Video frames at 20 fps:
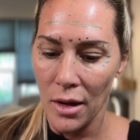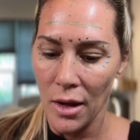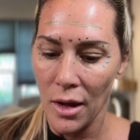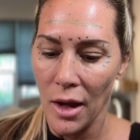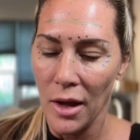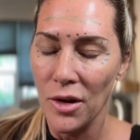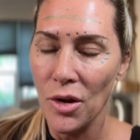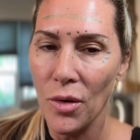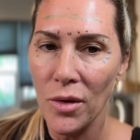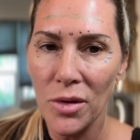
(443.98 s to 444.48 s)

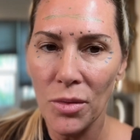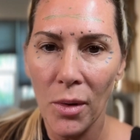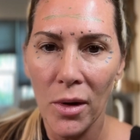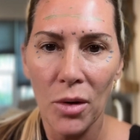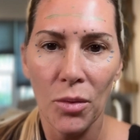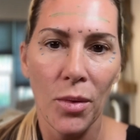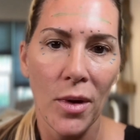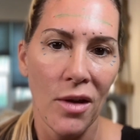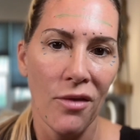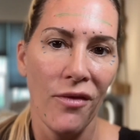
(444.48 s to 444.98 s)
And you always want to
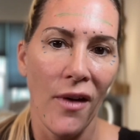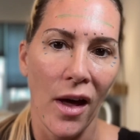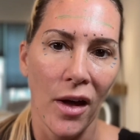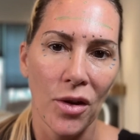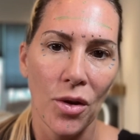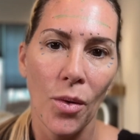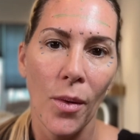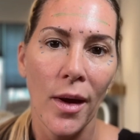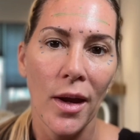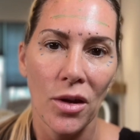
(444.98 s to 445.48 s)

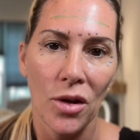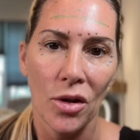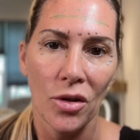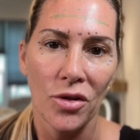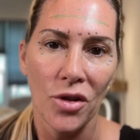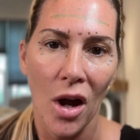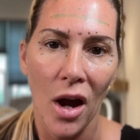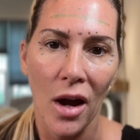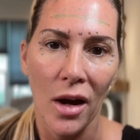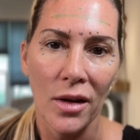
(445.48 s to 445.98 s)
reevaluate your
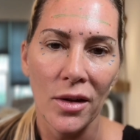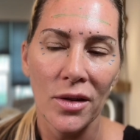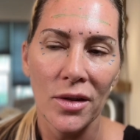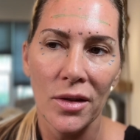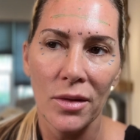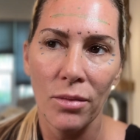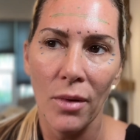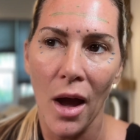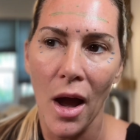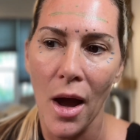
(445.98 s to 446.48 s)

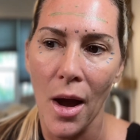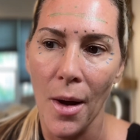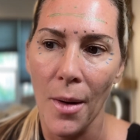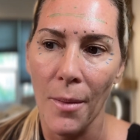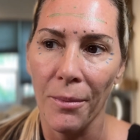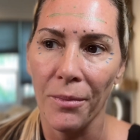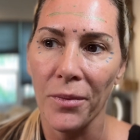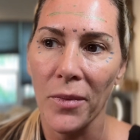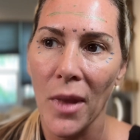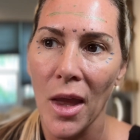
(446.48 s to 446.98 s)
tox
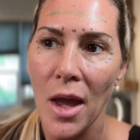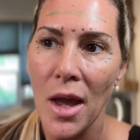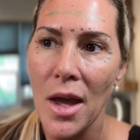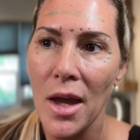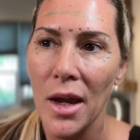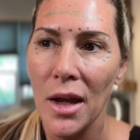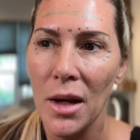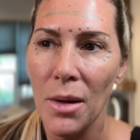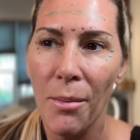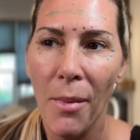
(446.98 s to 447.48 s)

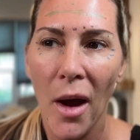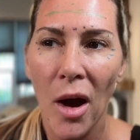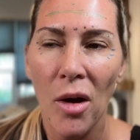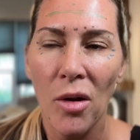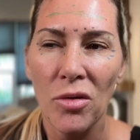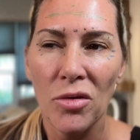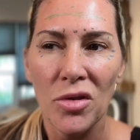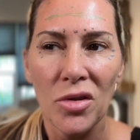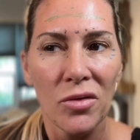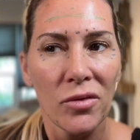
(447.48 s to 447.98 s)
in
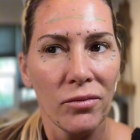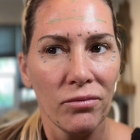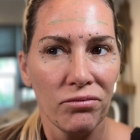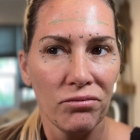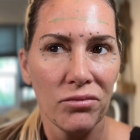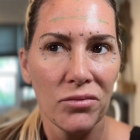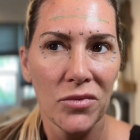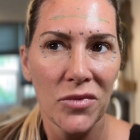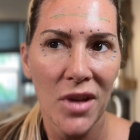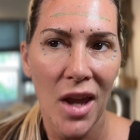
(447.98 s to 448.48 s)
about
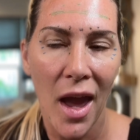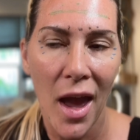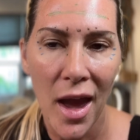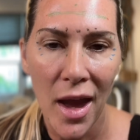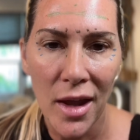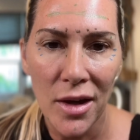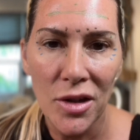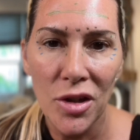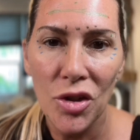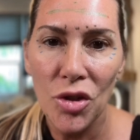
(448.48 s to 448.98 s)

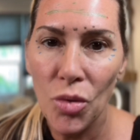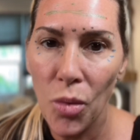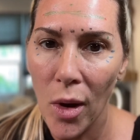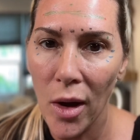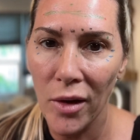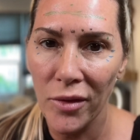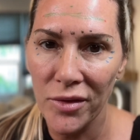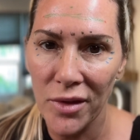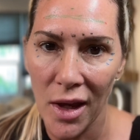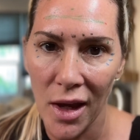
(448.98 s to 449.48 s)
10 to
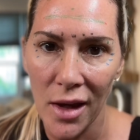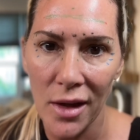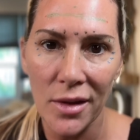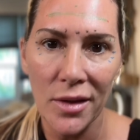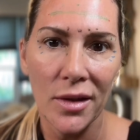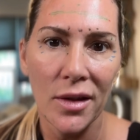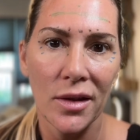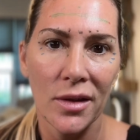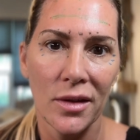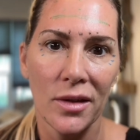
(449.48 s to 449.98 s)
12 days,
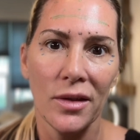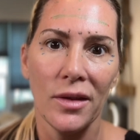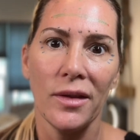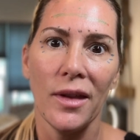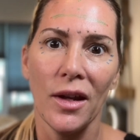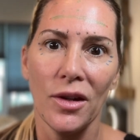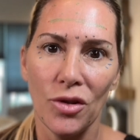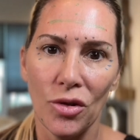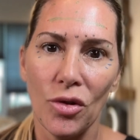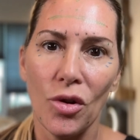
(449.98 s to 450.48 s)
because
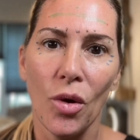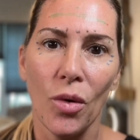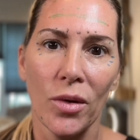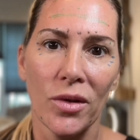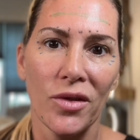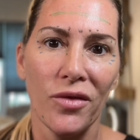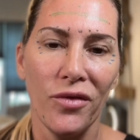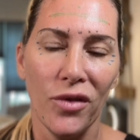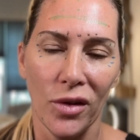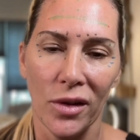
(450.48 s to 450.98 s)
then you know
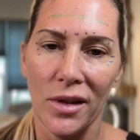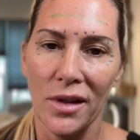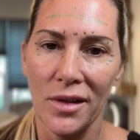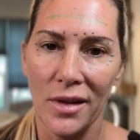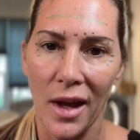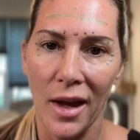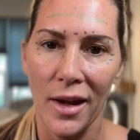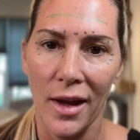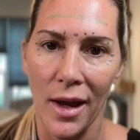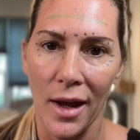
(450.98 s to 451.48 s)
it's fully
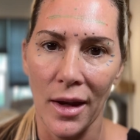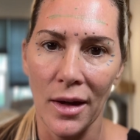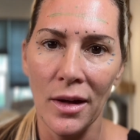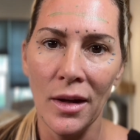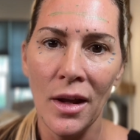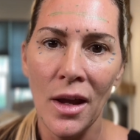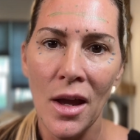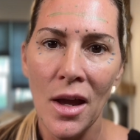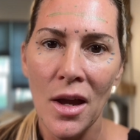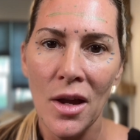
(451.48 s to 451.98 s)
set
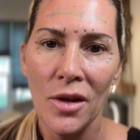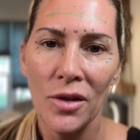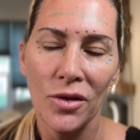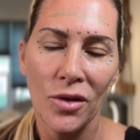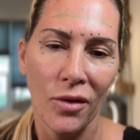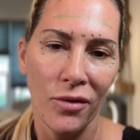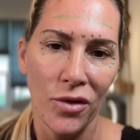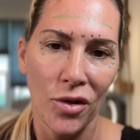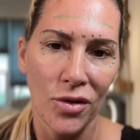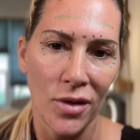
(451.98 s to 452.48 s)
in. So
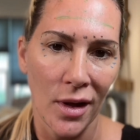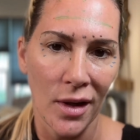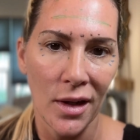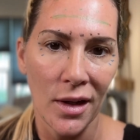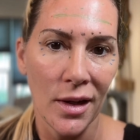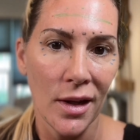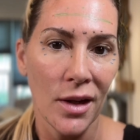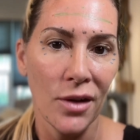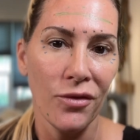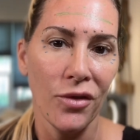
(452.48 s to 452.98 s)
if there's any
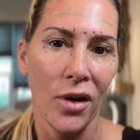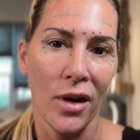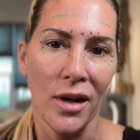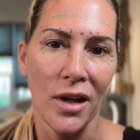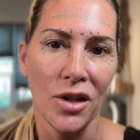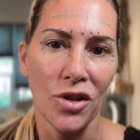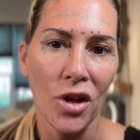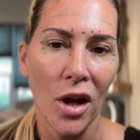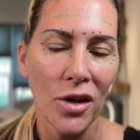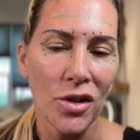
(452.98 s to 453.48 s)
need for any
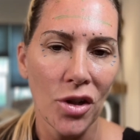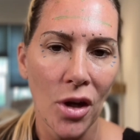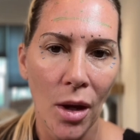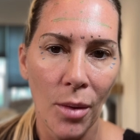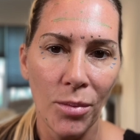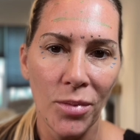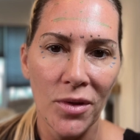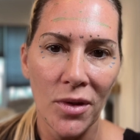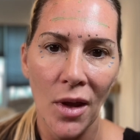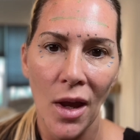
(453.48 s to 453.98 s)

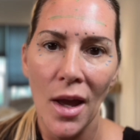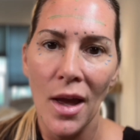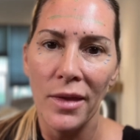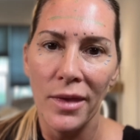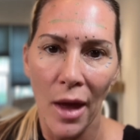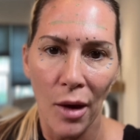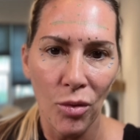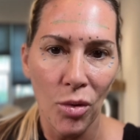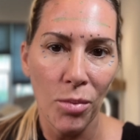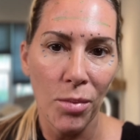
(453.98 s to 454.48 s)
touch-ups,
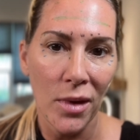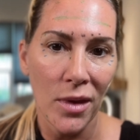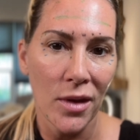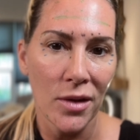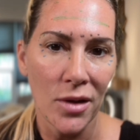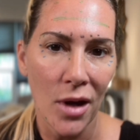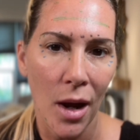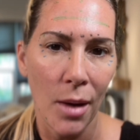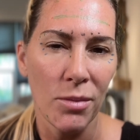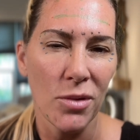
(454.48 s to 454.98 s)
that would be the
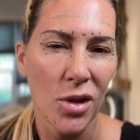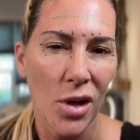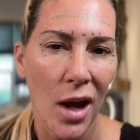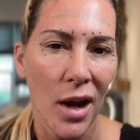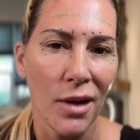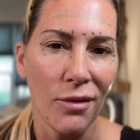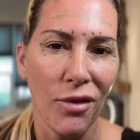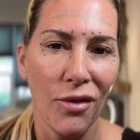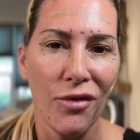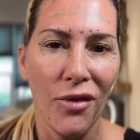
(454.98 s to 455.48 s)
time to
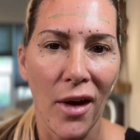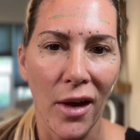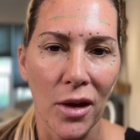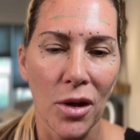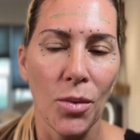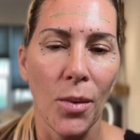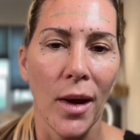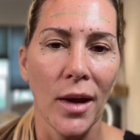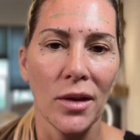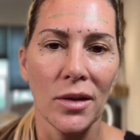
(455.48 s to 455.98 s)
kind of
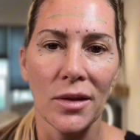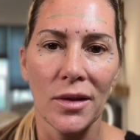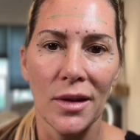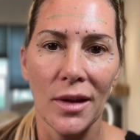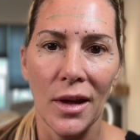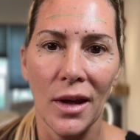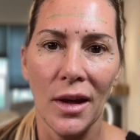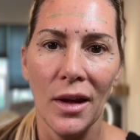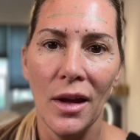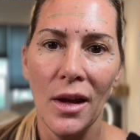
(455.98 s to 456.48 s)
evaluate and
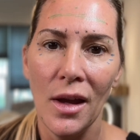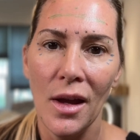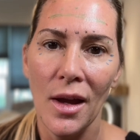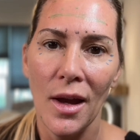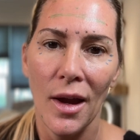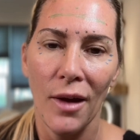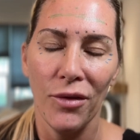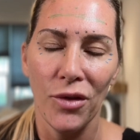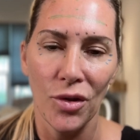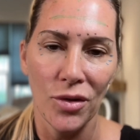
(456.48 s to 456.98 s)
see
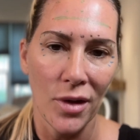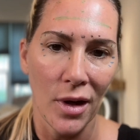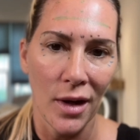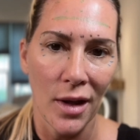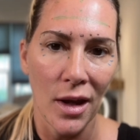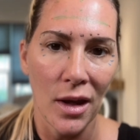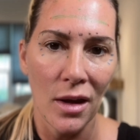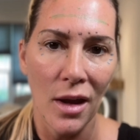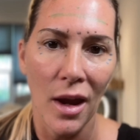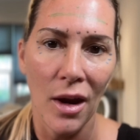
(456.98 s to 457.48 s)
if there's
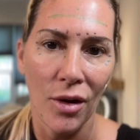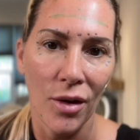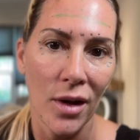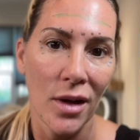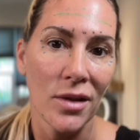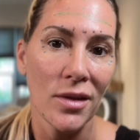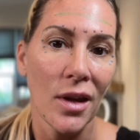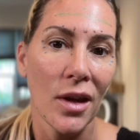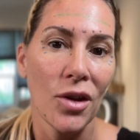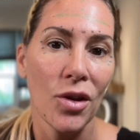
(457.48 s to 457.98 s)
any
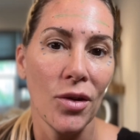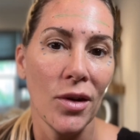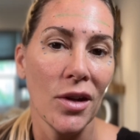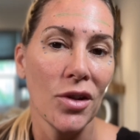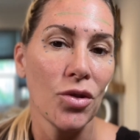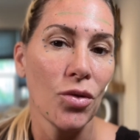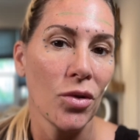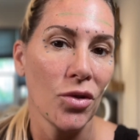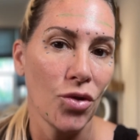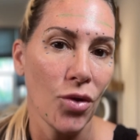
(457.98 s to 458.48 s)
areas that you need
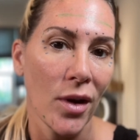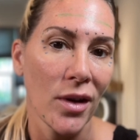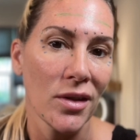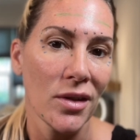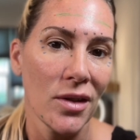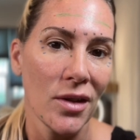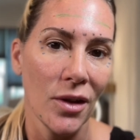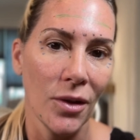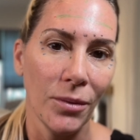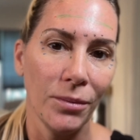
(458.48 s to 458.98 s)
to address
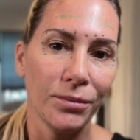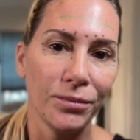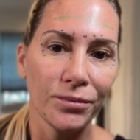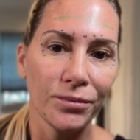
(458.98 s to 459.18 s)
still.